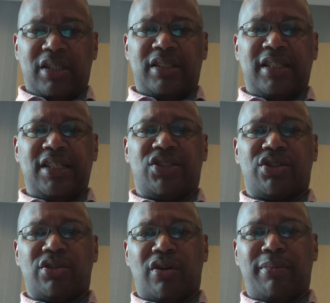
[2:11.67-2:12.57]
Did they
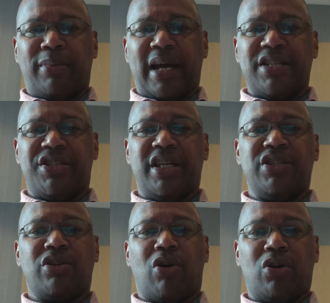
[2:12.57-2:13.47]
stop and
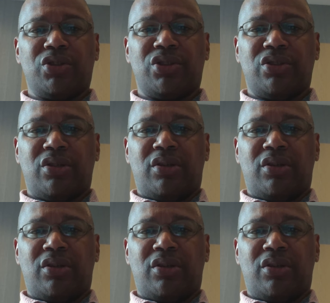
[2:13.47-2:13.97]
change course?